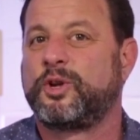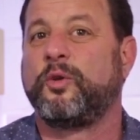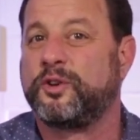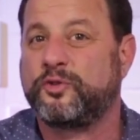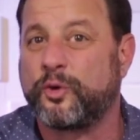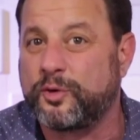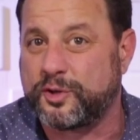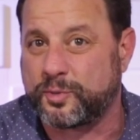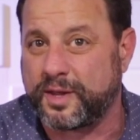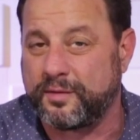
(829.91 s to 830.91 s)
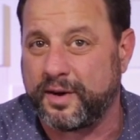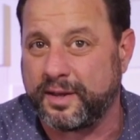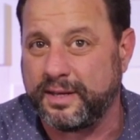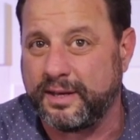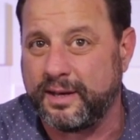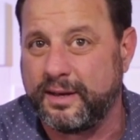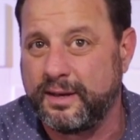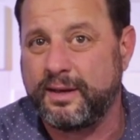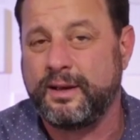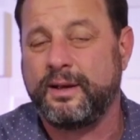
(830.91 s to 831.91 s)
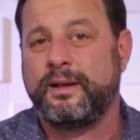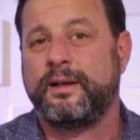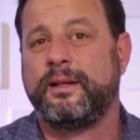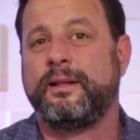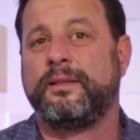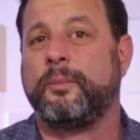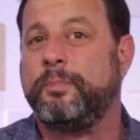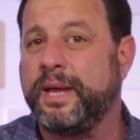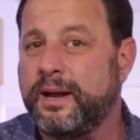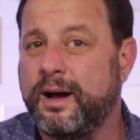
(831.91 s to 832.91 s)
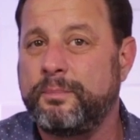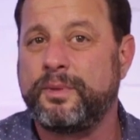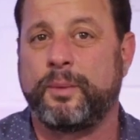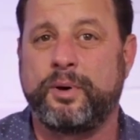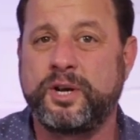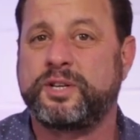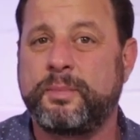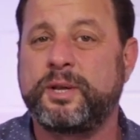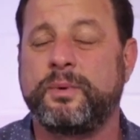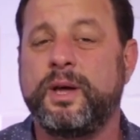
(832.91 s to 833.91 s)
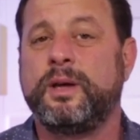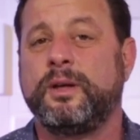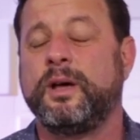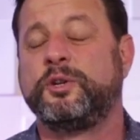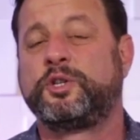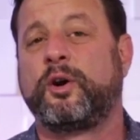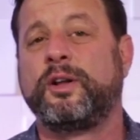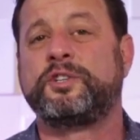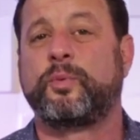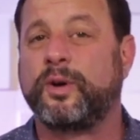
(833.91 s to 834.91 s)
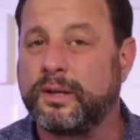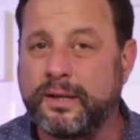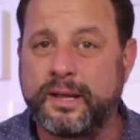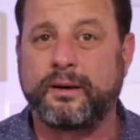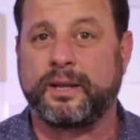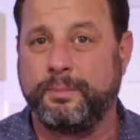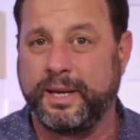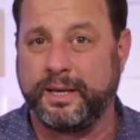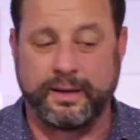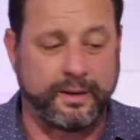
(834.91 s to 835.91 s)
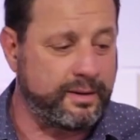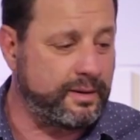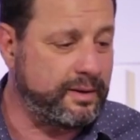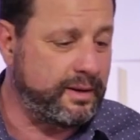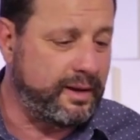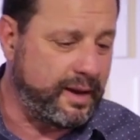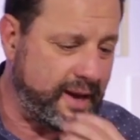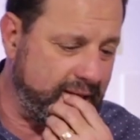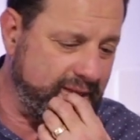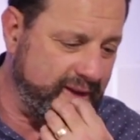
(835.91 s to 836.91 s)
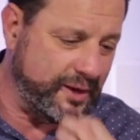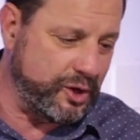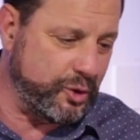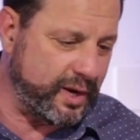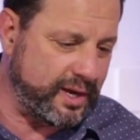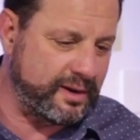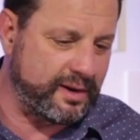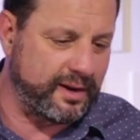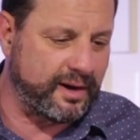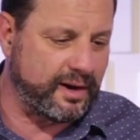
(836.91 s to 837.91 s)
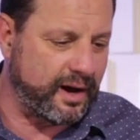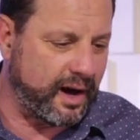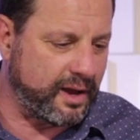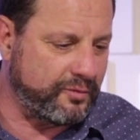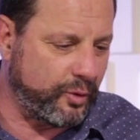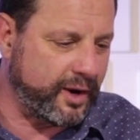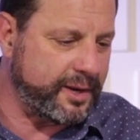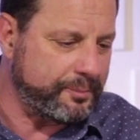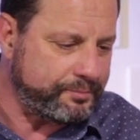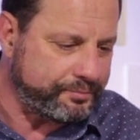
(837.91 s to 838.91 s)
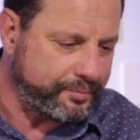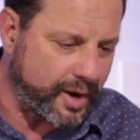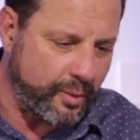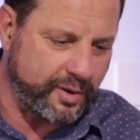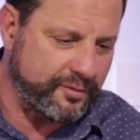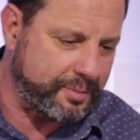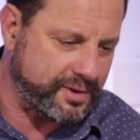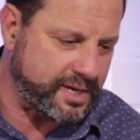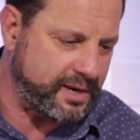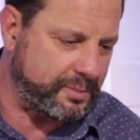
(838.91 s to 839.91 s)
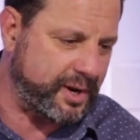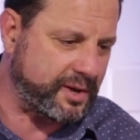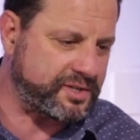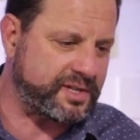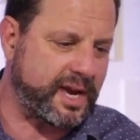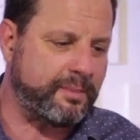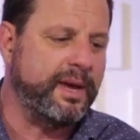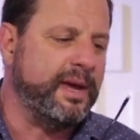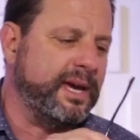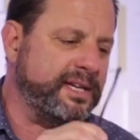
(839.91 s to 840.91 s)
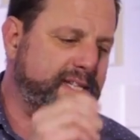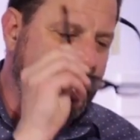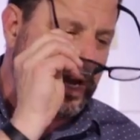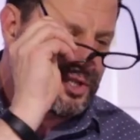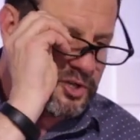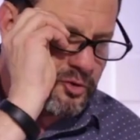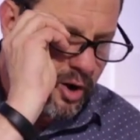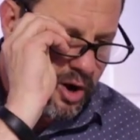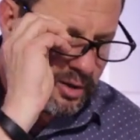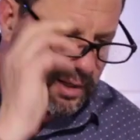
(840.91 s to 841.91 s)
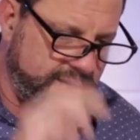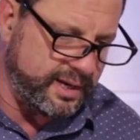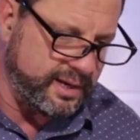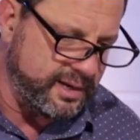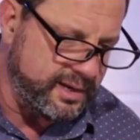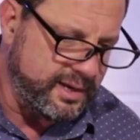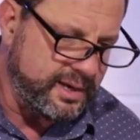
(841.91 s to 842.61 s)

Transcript: told the truth is what they finally did, they're beat up, some of the journalists were literally beaten. And the UN envoy, I won't even pretend to pronounce his name, he said, I strongly